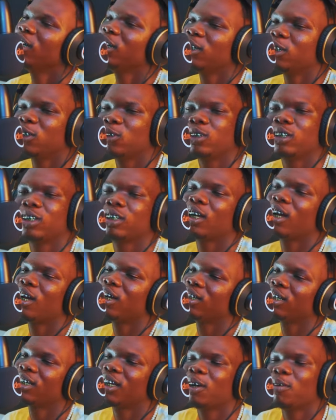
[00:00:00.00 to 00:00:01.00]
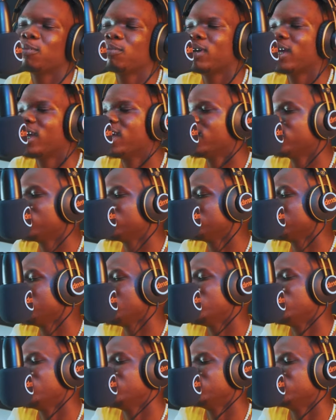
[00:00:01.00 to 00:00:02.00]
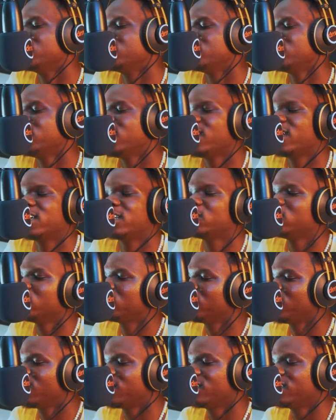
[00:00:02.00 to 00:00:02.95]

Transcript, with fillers: do the songs, come back, and yeah, just stay